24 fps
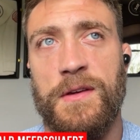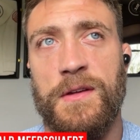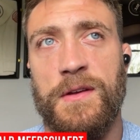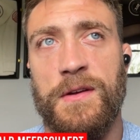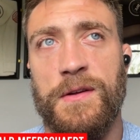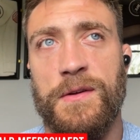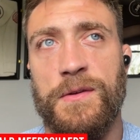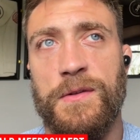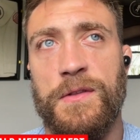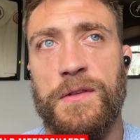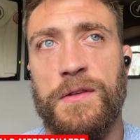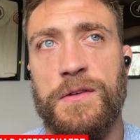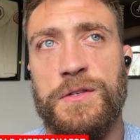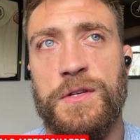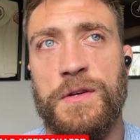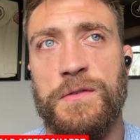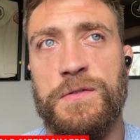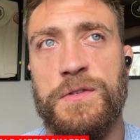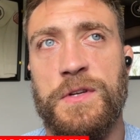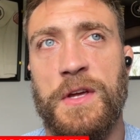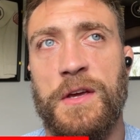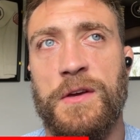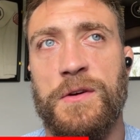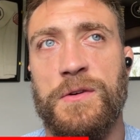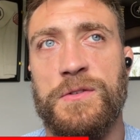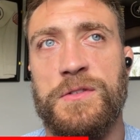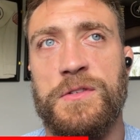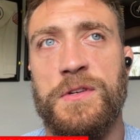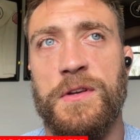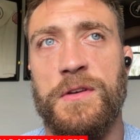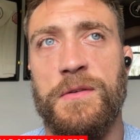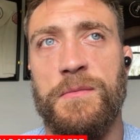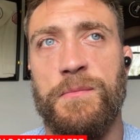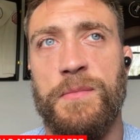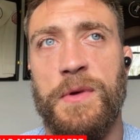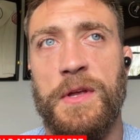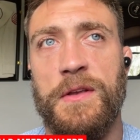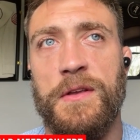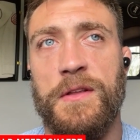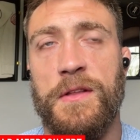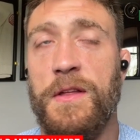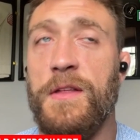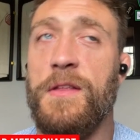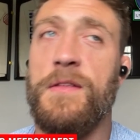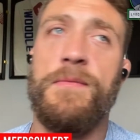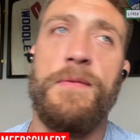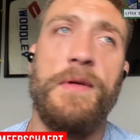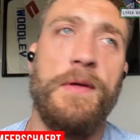you know, Shevchenko's done
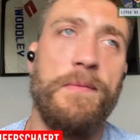been.